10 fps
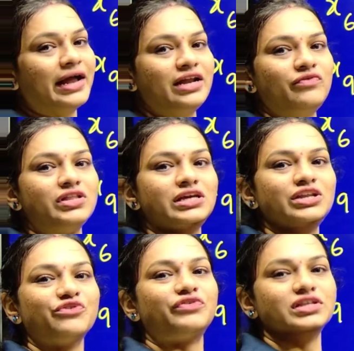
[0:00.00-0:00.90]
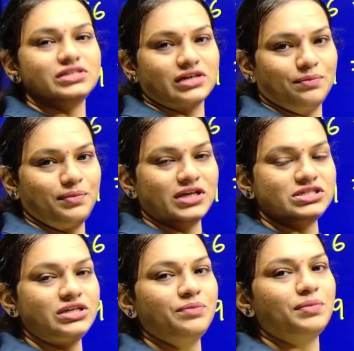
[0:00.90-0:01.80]
added with the difference here,
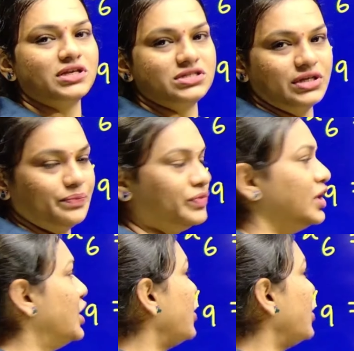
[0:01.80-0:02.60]
plus D plus D.